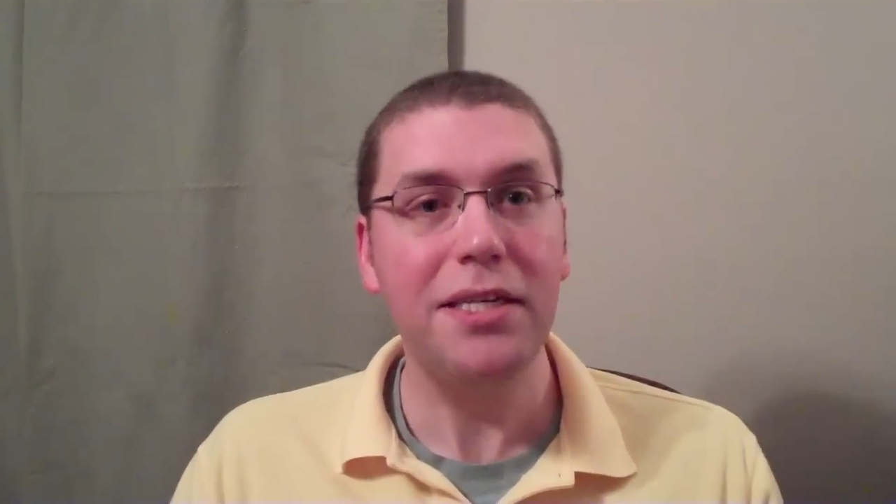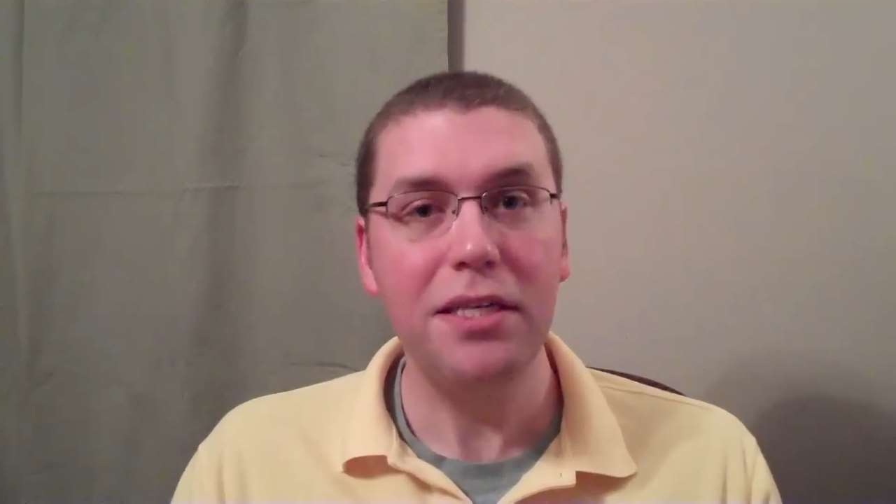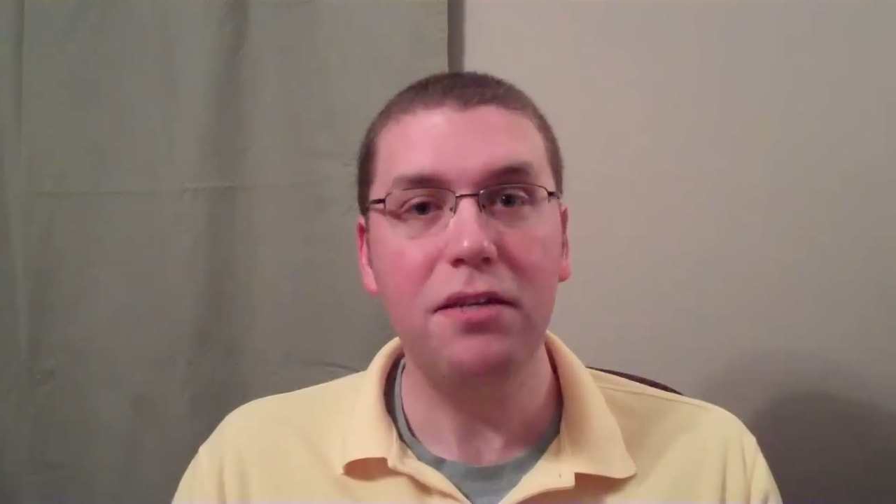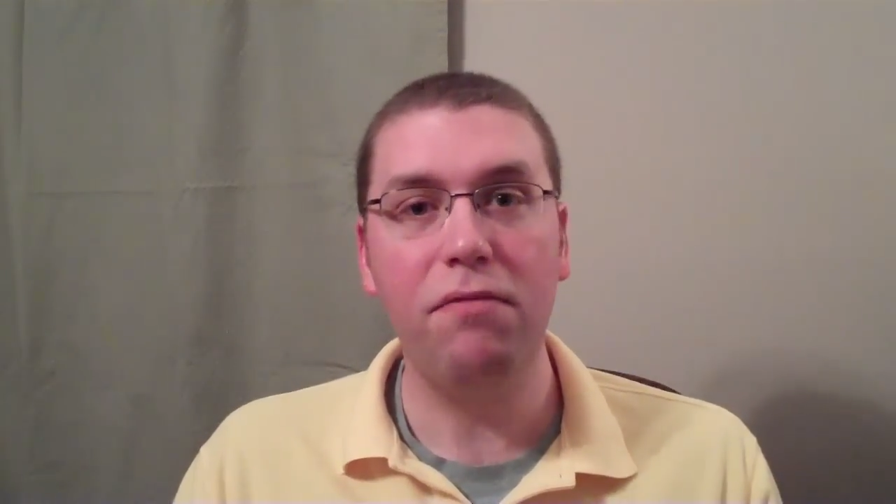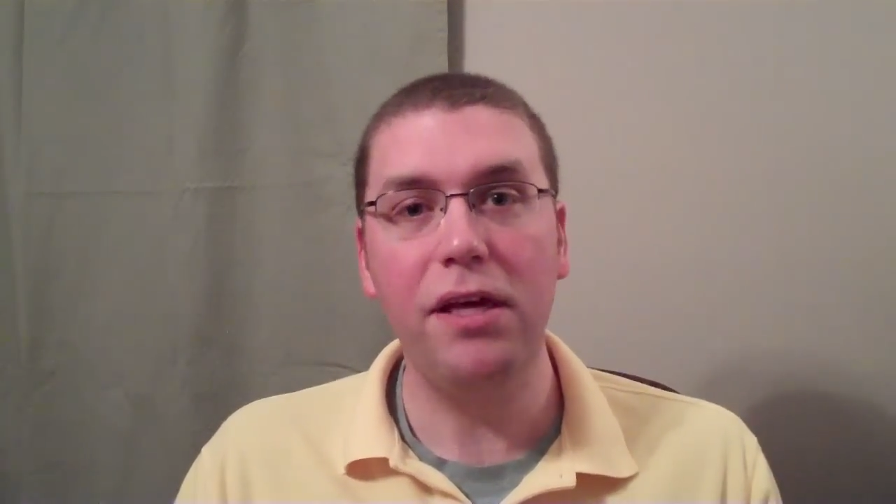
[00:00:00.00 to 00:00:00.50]

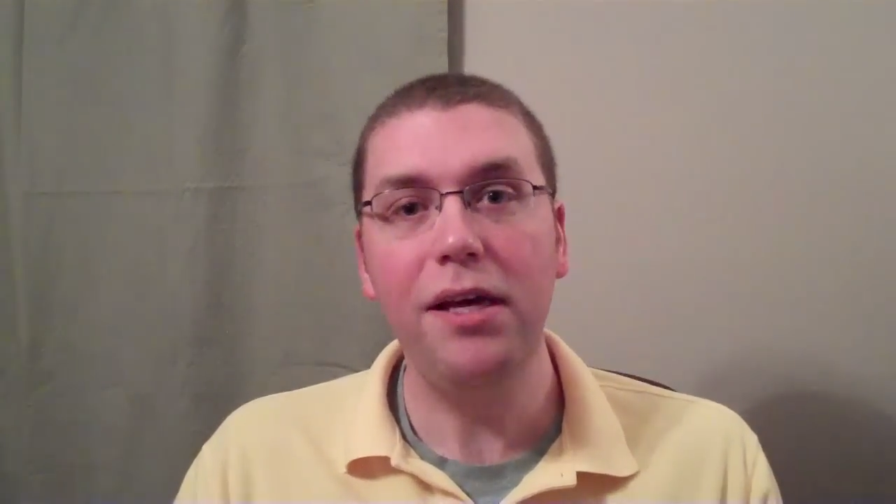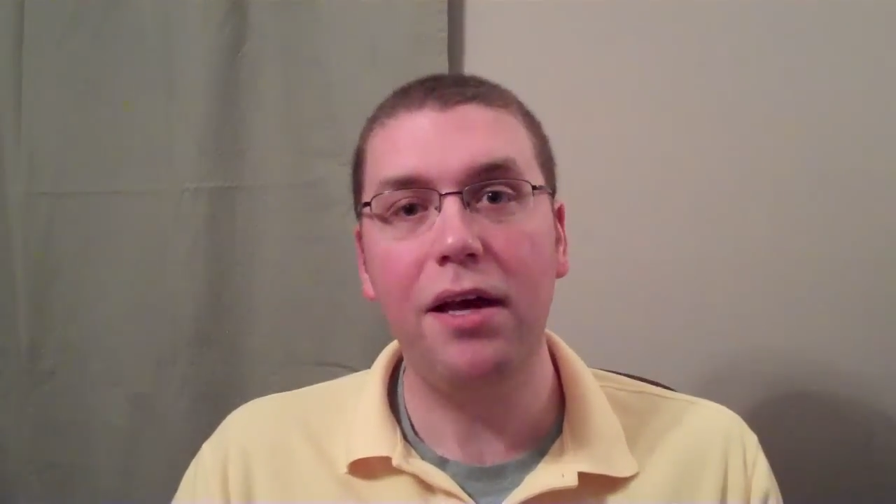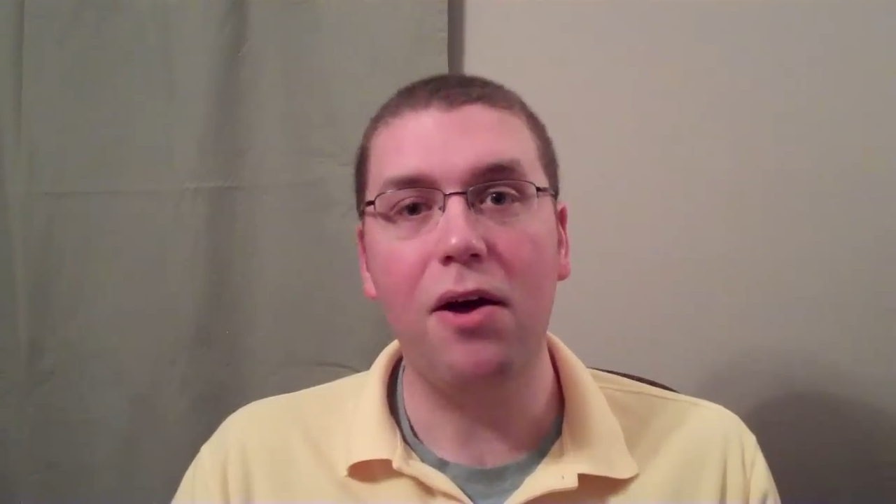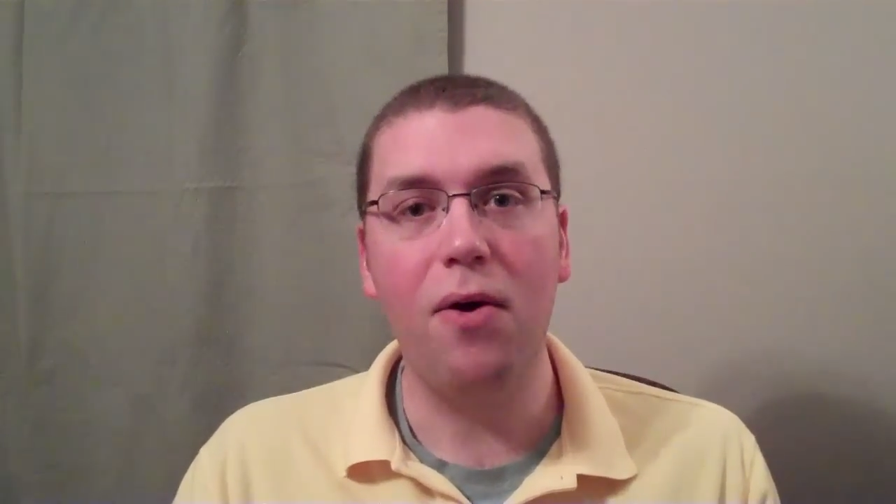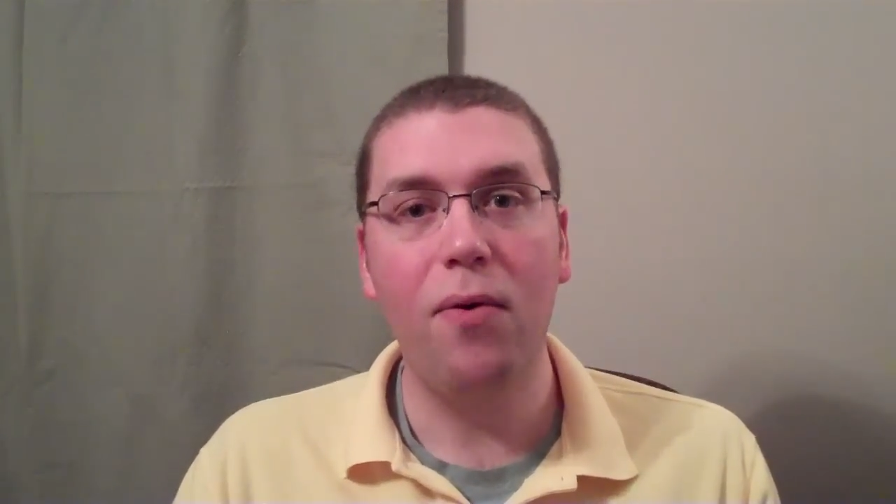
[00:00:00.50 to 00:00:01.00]
sense of
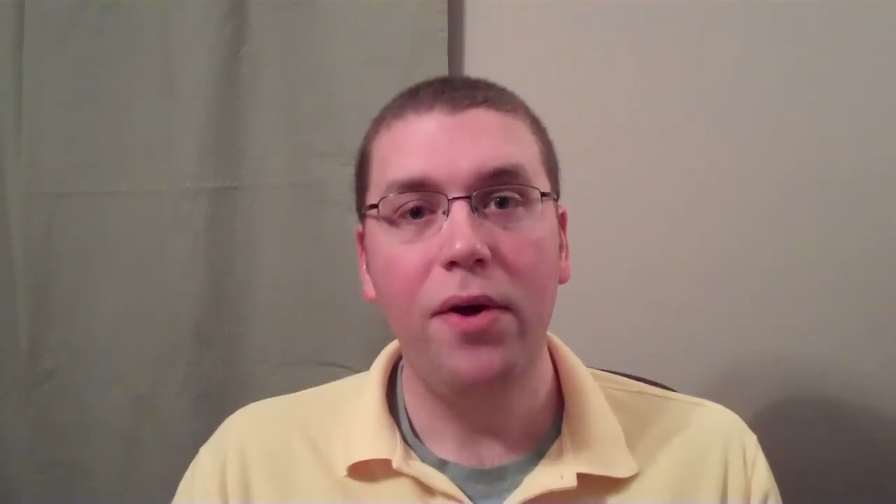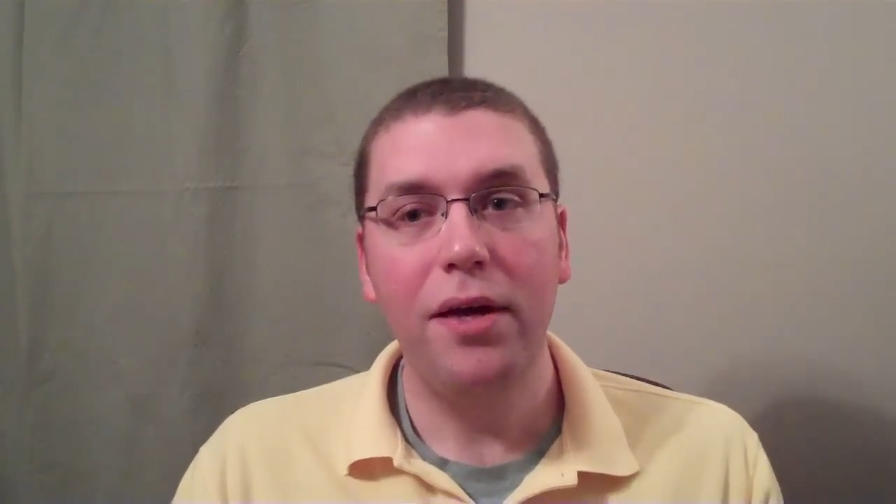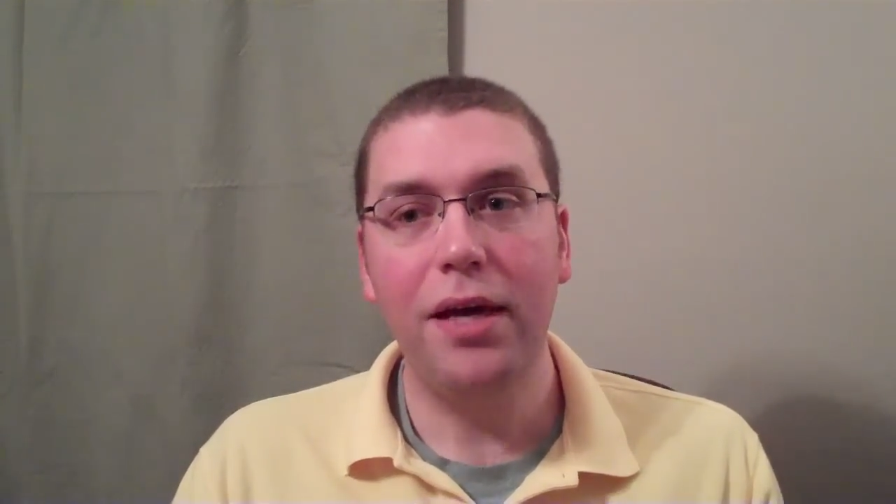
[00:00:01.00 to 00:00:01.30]
ego